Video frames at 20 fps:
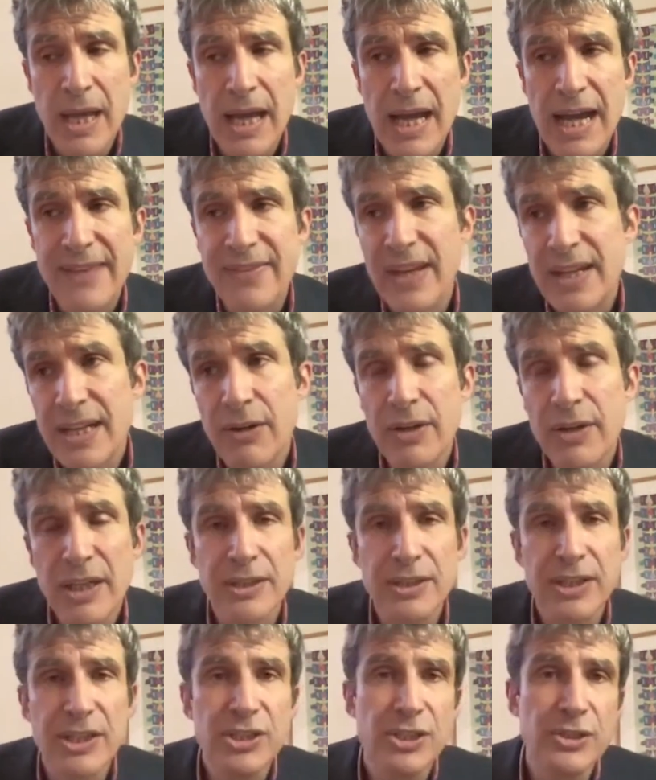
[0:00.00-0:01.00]
And then there are
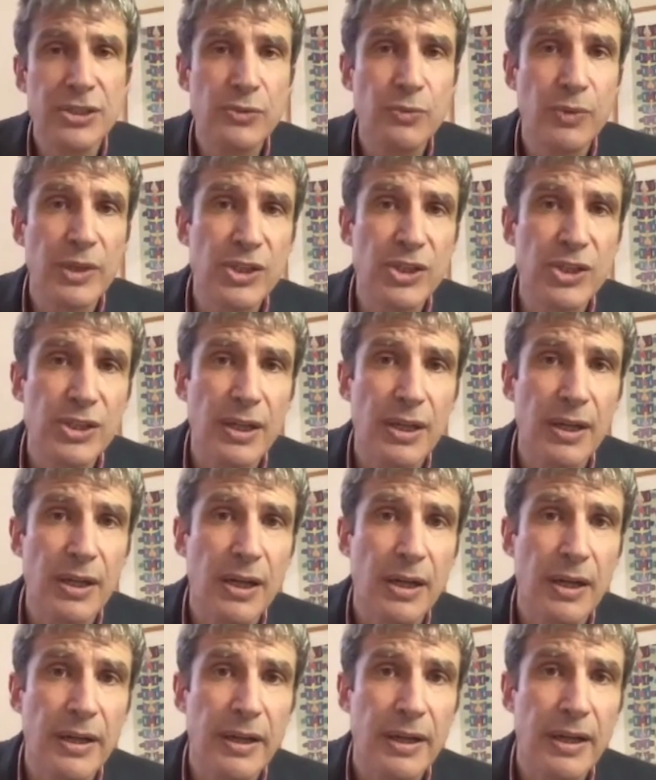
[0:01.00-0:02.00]
conditions which
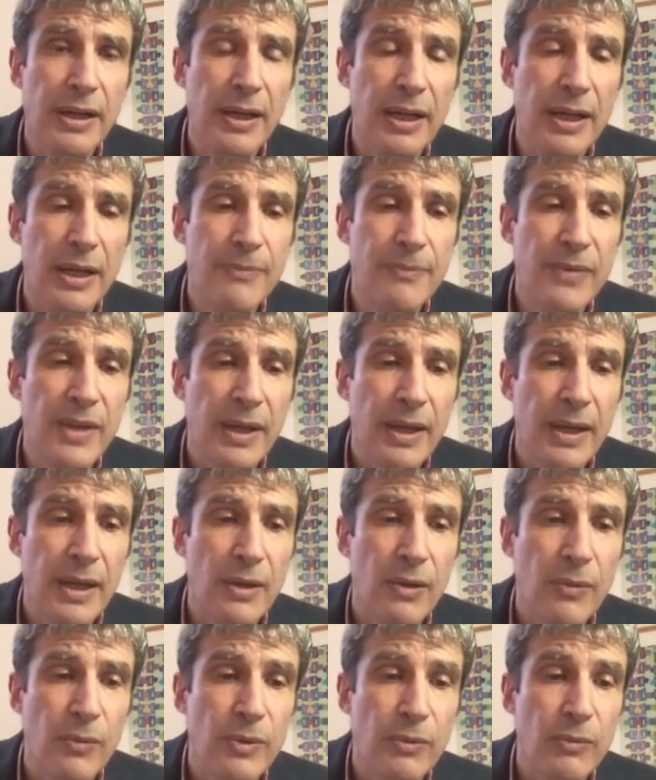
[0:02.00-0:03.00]
are um,
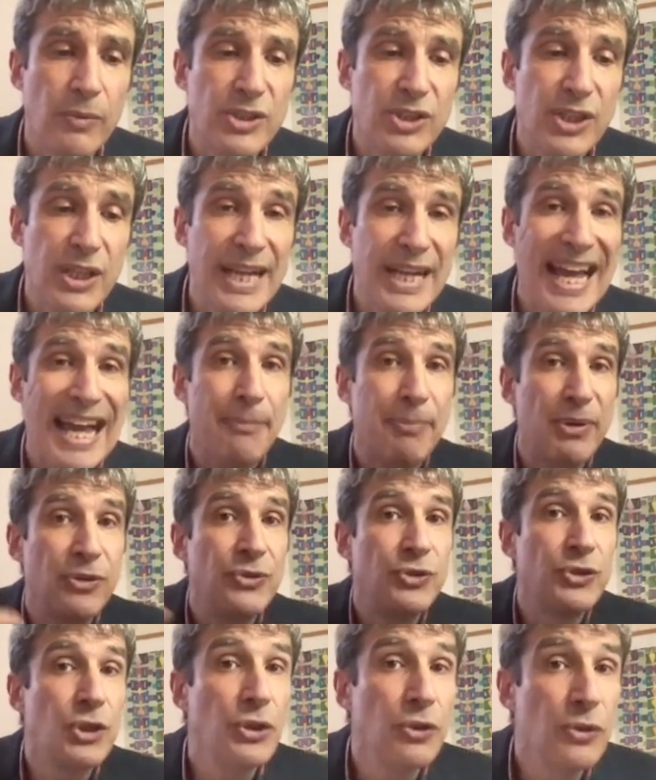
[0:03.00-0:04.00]
which can
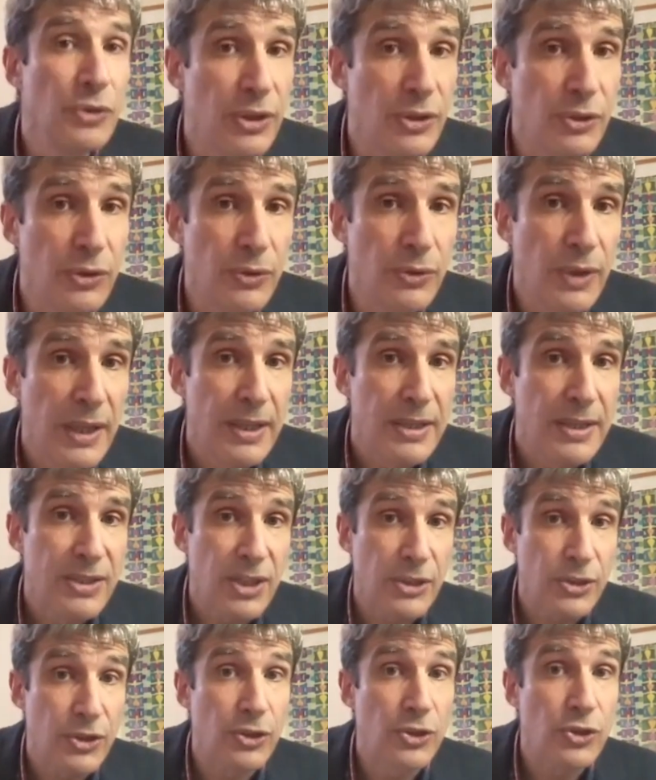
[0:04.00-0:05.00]
happen to you,
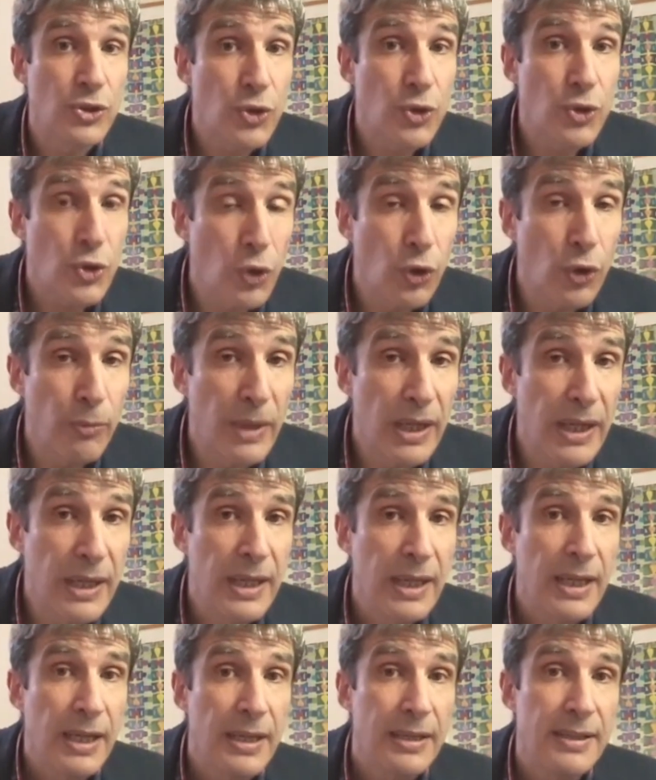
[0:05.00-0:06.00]
such as trauma
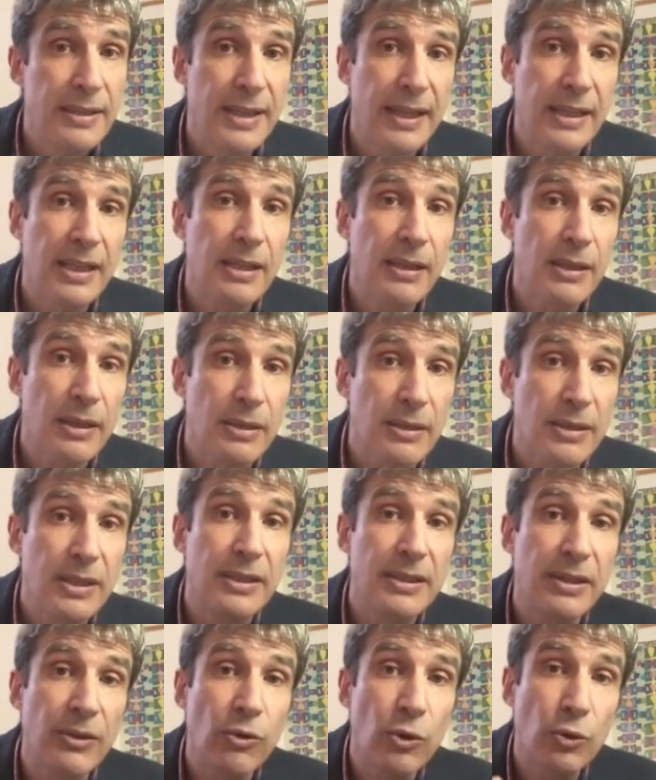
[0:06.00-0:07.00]
that
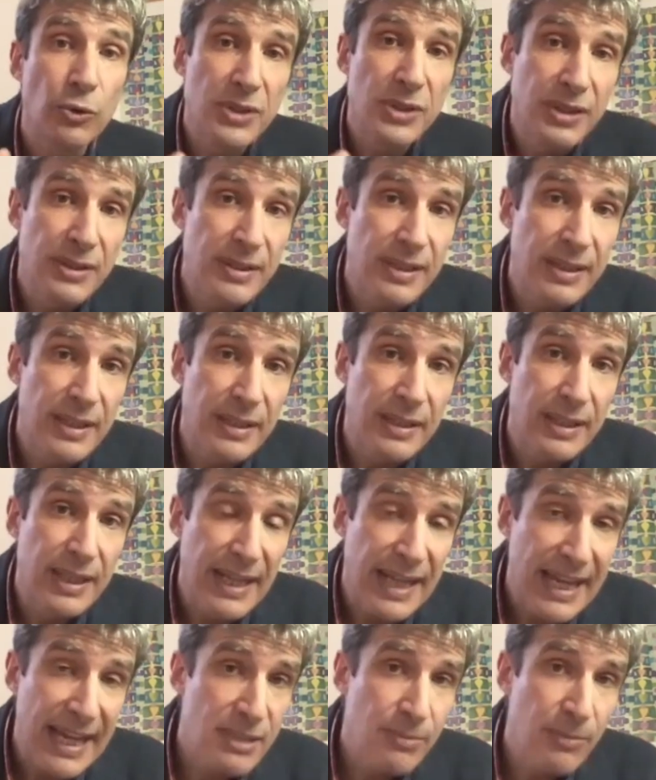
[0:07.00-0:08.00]
can alter the, the
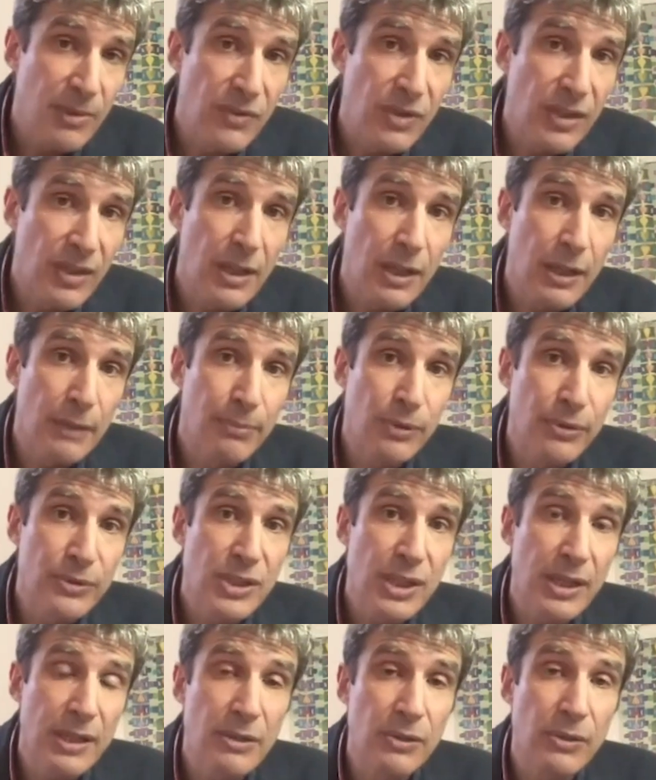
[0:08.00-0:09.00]
anatomy of the carpal
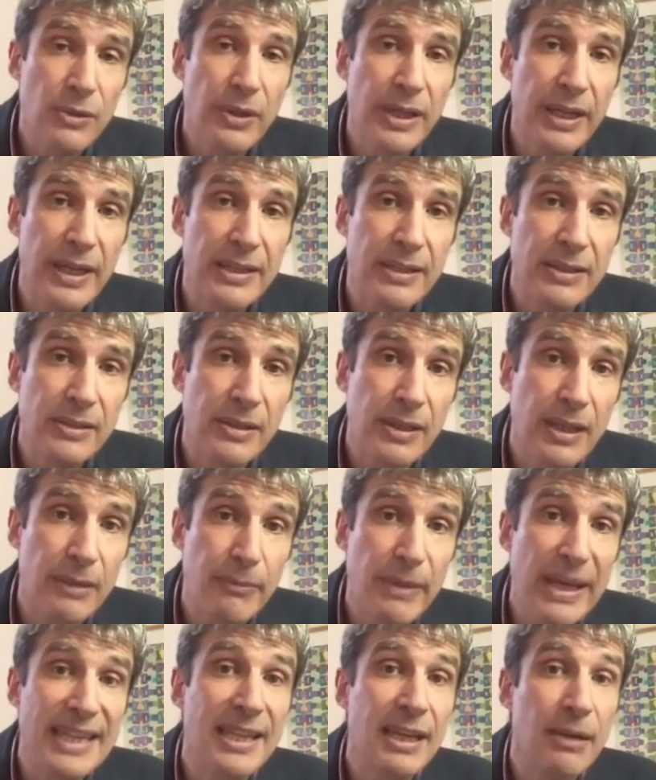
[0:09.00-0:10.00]
tunnel and can
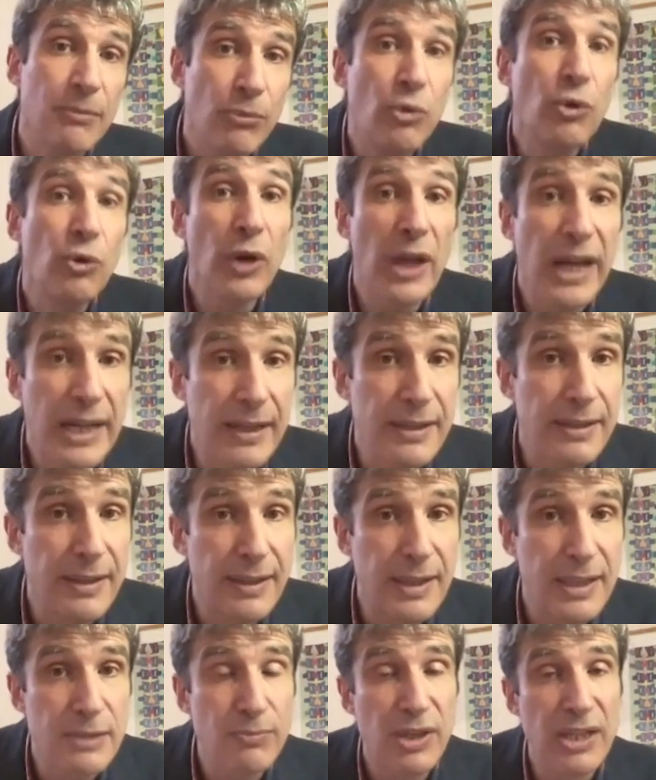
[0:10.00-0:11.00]
make it more likely
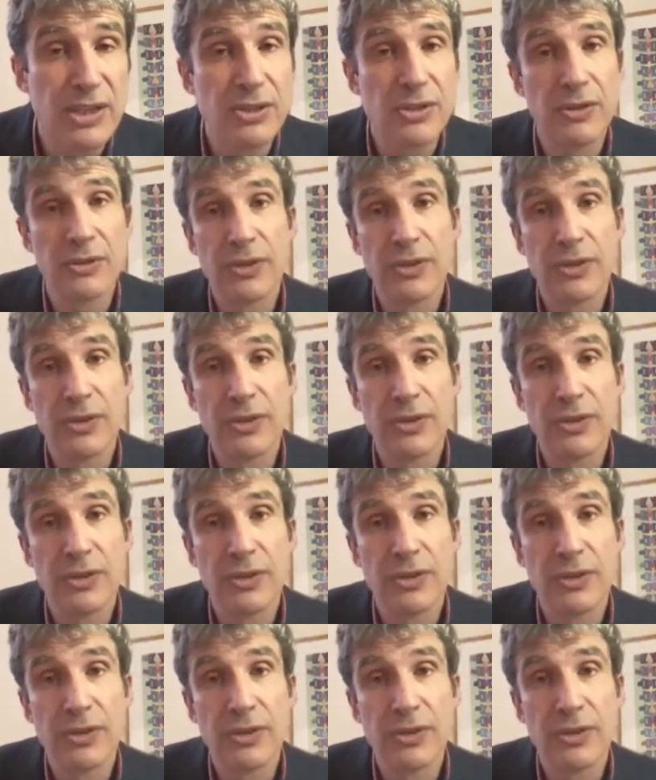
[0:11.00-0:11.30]
that there's pressure